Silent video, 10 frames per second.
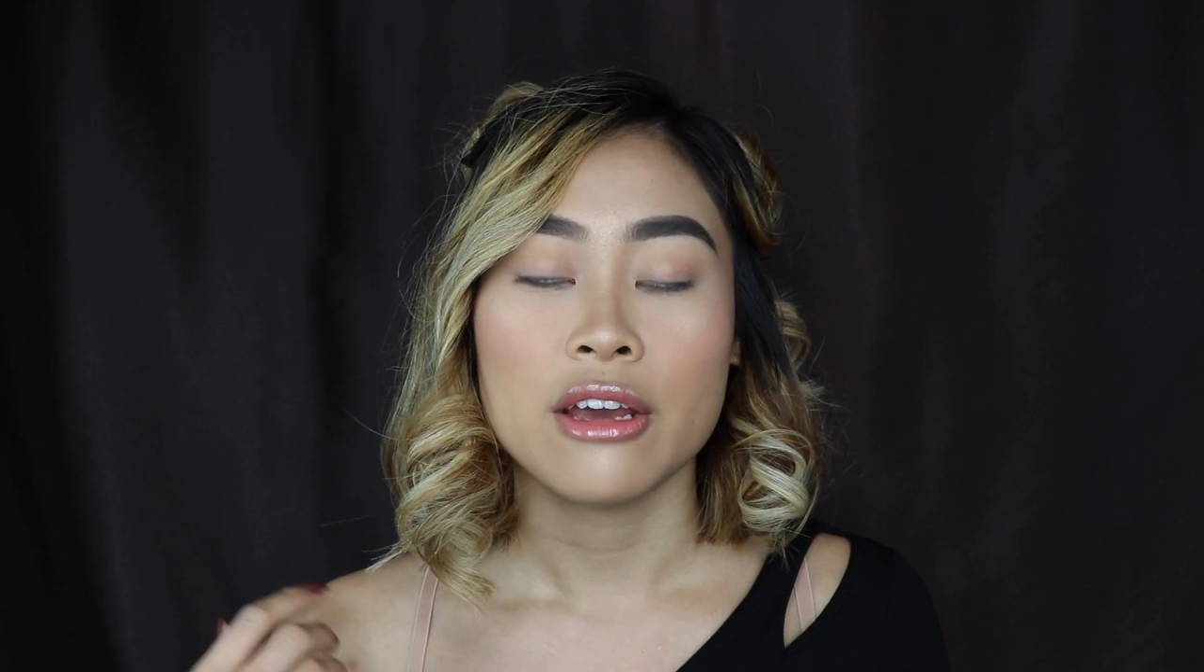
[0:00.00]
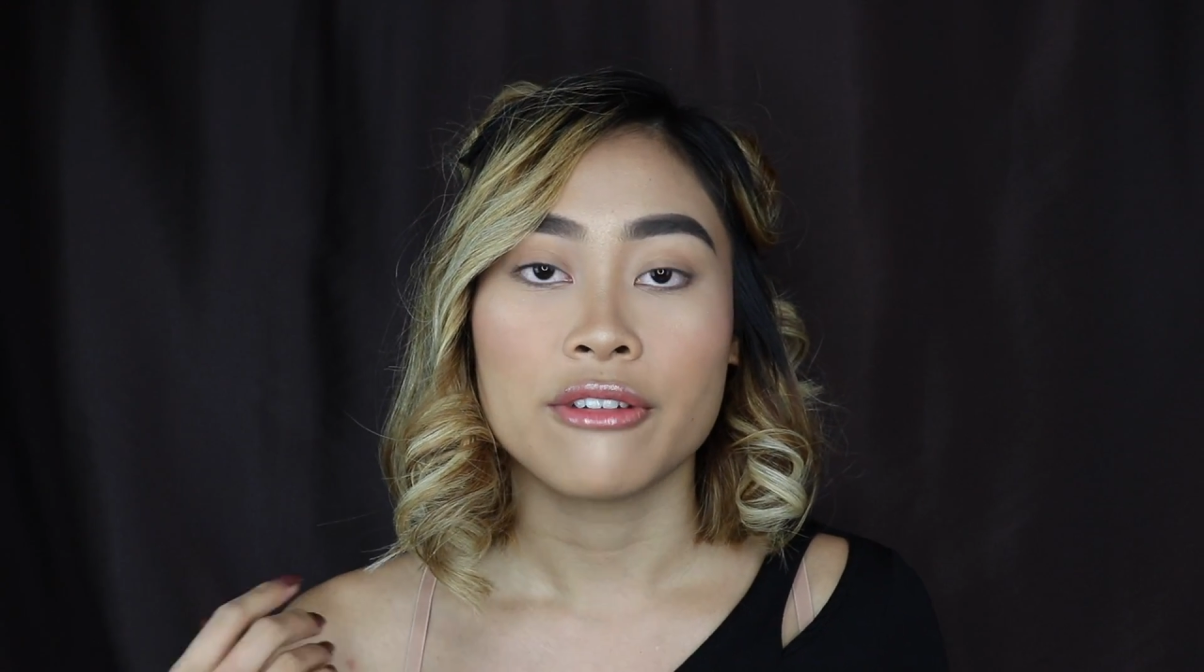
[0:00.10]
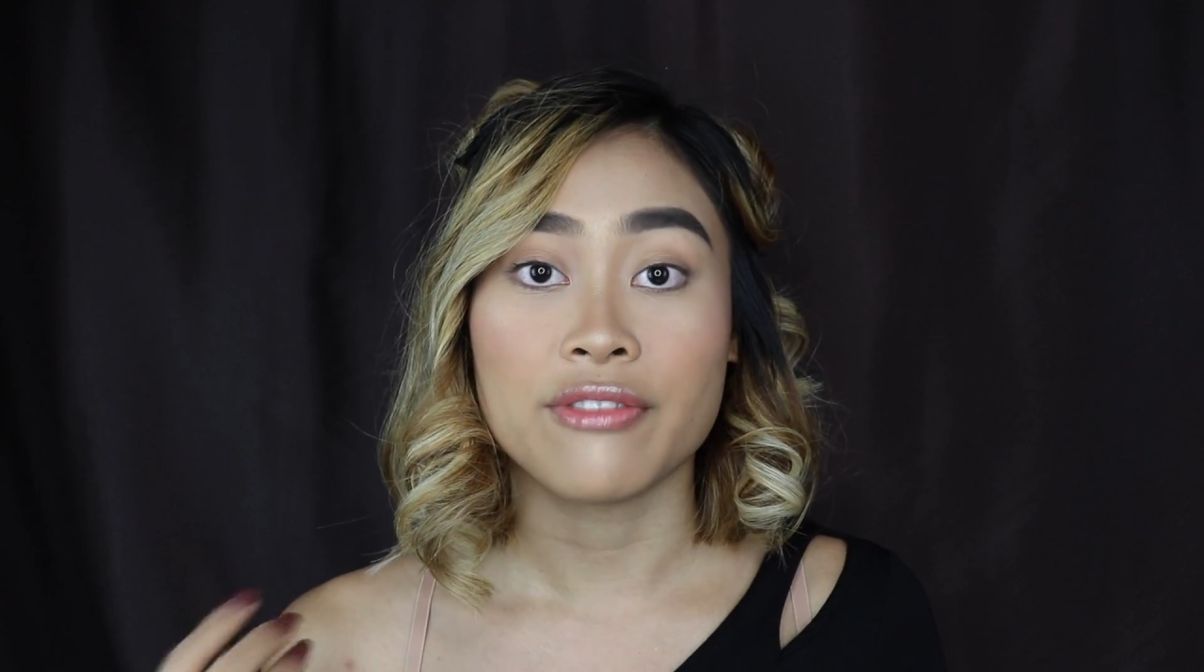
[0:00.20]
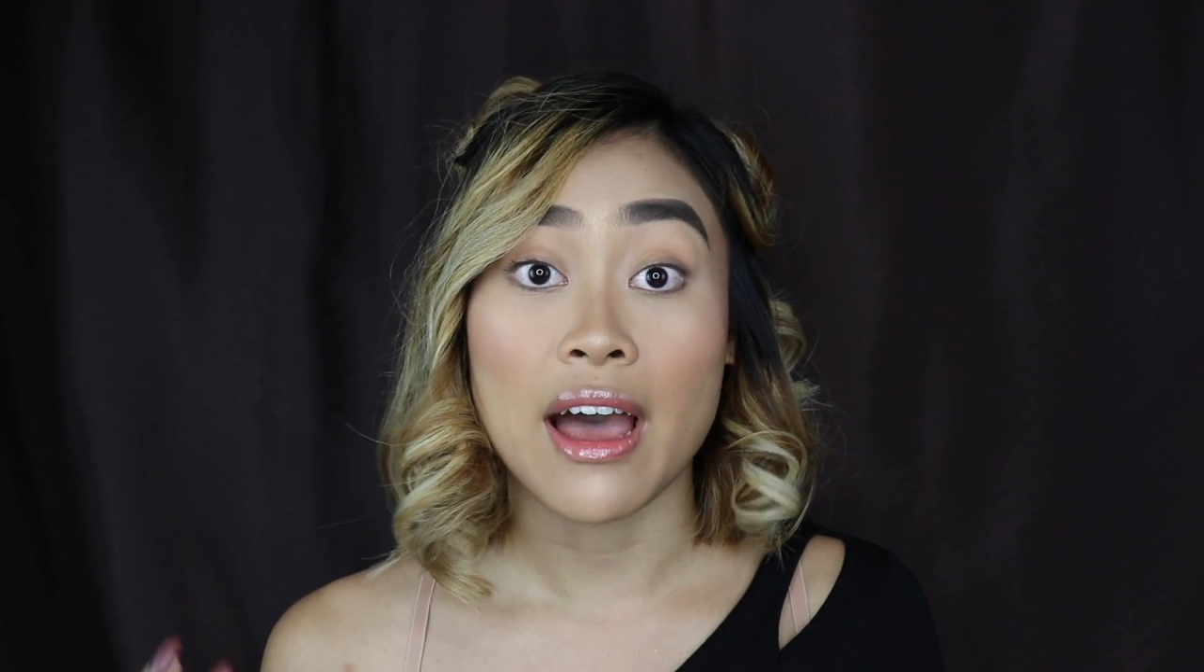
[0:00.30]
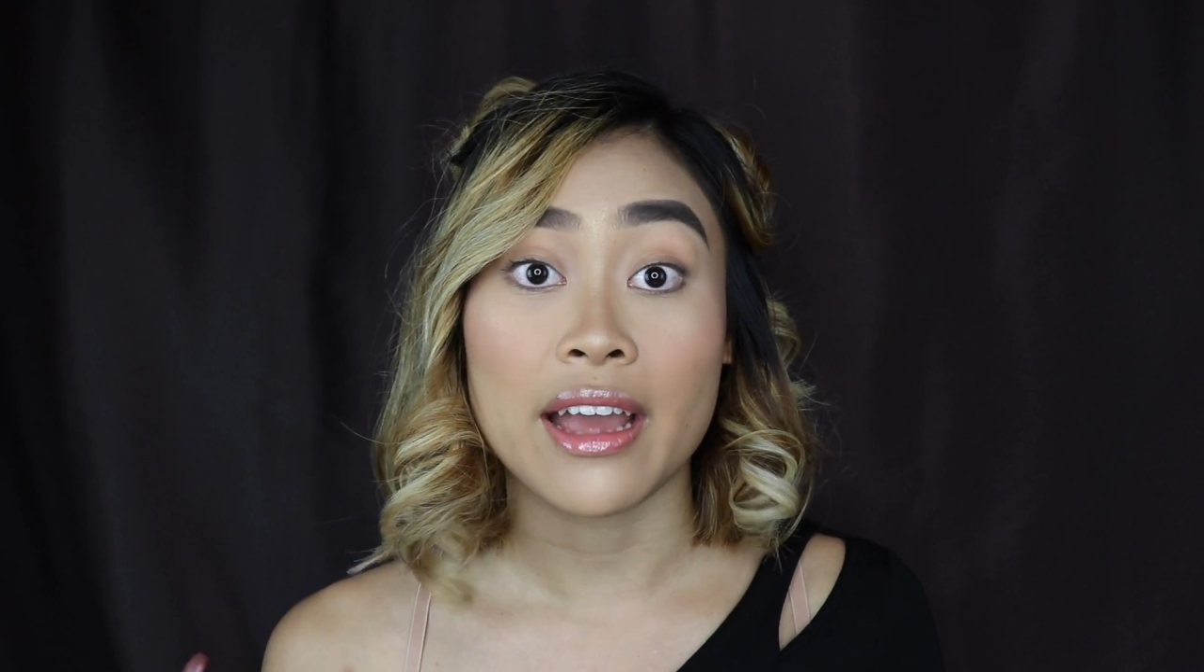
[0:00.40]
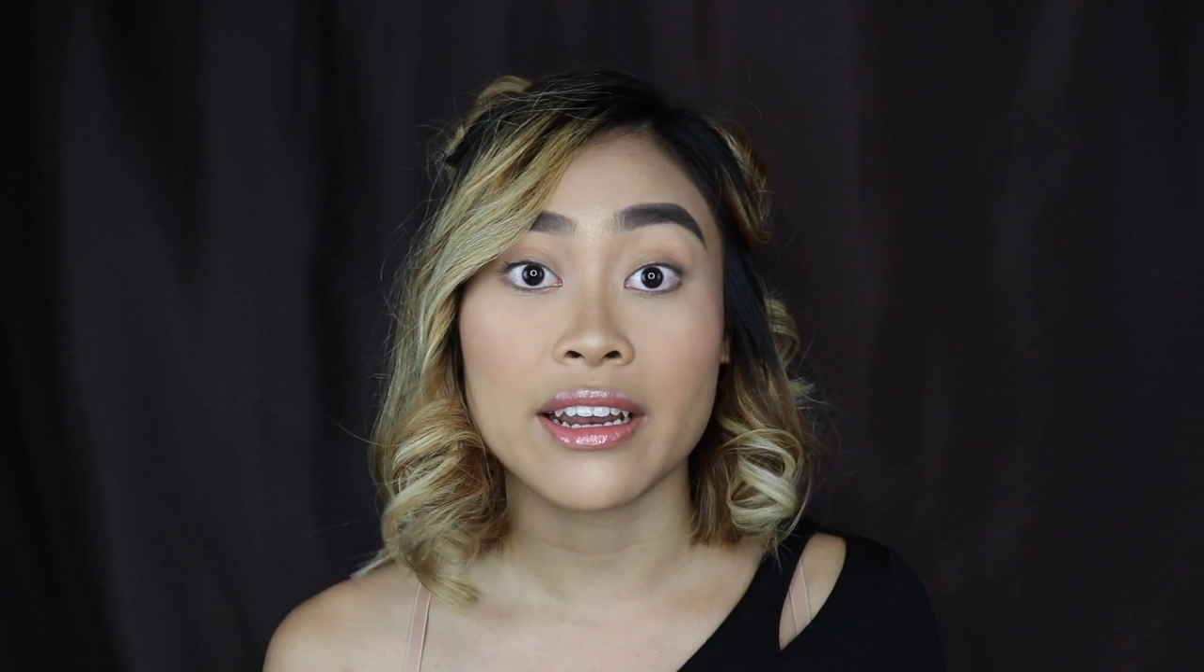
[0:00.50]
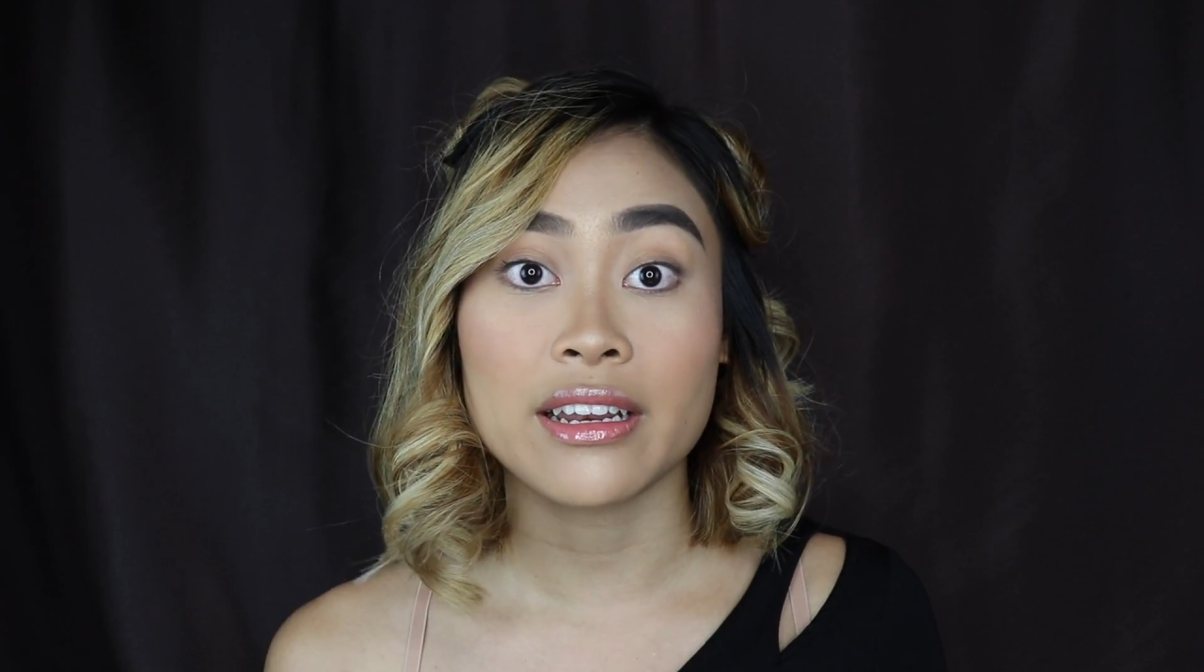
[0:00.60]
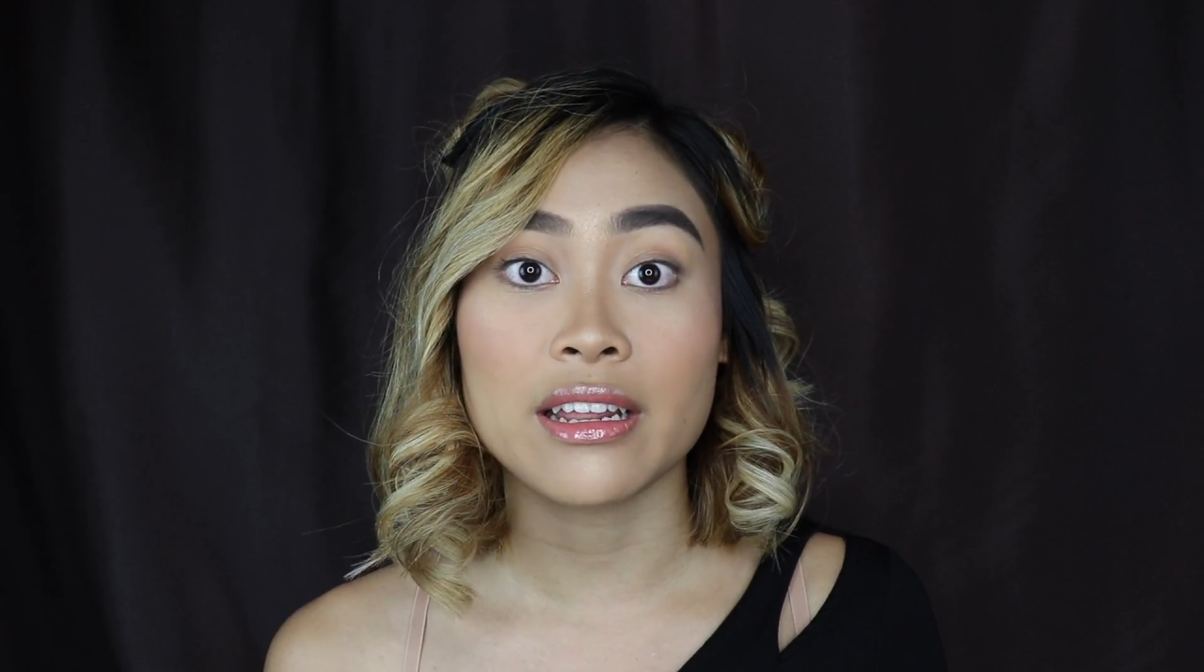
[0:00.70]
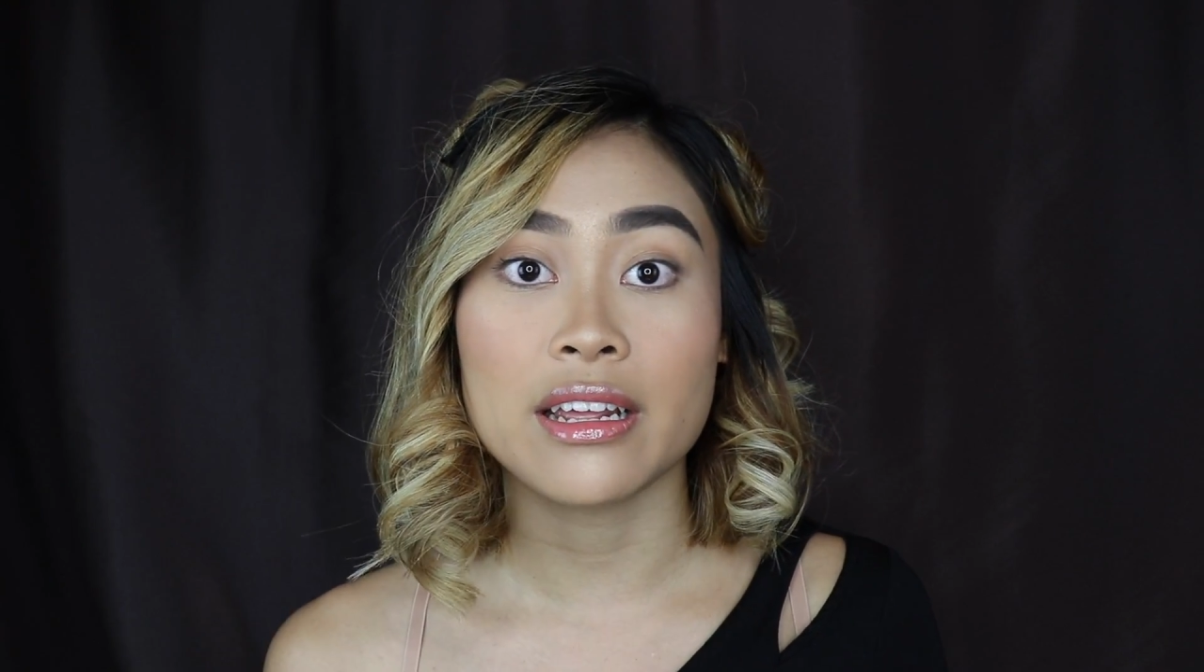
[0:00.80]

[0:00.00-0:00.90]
find